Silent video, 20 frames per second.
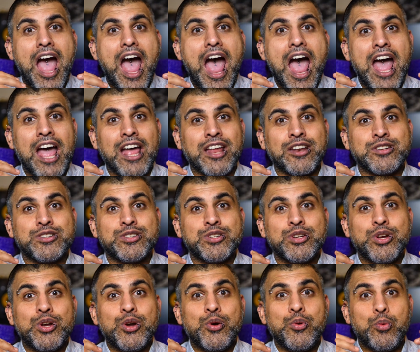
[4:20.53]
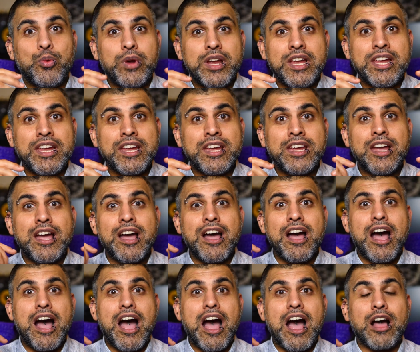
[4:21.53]
and we
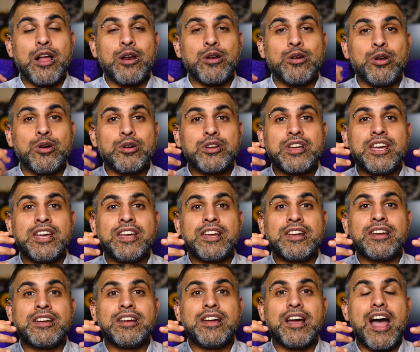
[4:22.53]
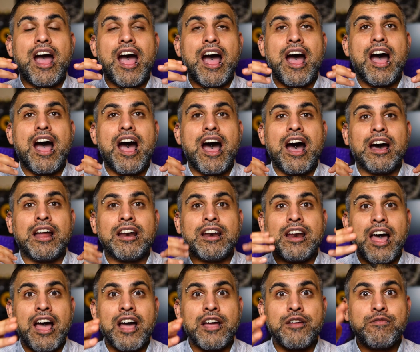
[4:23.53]
are looking at our
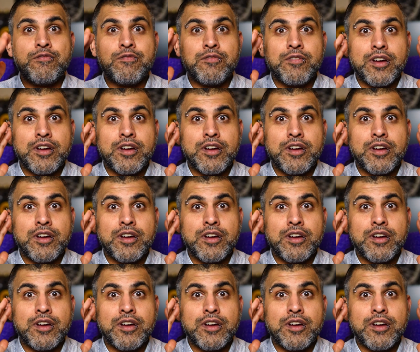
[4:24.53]
life